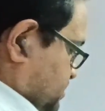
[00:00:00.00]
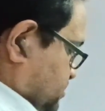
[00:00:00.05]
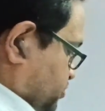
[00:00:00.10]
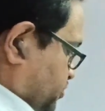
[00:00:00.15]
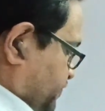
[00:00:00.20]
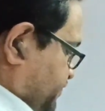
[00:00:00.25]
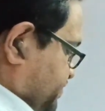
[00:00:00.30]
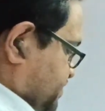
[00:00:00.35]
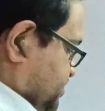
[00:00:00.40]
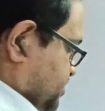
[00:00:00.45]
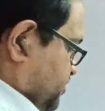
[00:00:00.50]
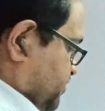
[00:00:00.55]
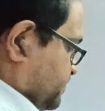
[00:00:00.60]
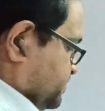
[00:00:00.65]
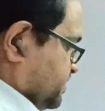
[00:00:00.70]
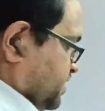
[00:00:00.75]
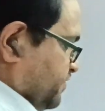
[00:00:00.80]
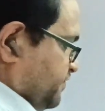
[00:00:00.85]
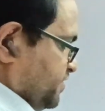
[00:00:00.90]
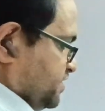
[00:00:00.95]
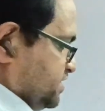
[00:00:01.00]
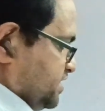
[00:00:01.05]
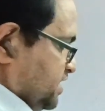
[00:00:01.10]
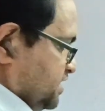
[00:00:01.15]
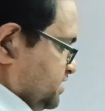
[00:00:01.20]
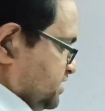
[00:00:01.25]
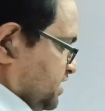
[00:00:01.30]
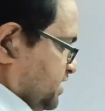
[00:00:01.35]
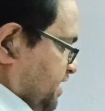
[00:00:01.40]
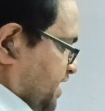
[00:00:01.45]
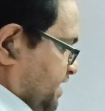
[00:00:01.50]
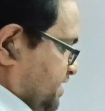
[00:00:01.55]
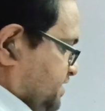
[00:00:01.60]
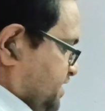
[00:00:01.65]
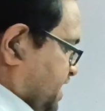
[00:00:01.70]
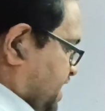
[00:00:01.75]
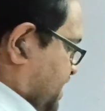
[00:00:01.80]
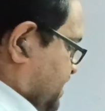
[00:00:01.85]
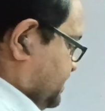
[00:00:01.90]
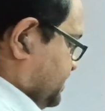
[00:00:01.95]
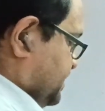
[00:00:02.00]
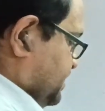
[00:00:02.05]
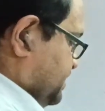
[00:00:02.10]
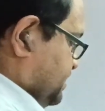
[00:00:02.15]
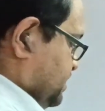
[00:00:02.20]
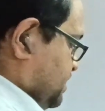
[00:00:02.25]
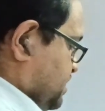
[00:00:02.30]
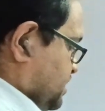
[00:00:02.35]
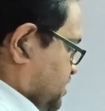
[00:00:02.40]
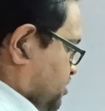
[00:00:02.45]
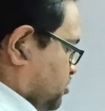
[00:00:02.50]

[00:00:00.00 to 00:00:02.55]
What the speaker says: coefficient of surface tension that is acting,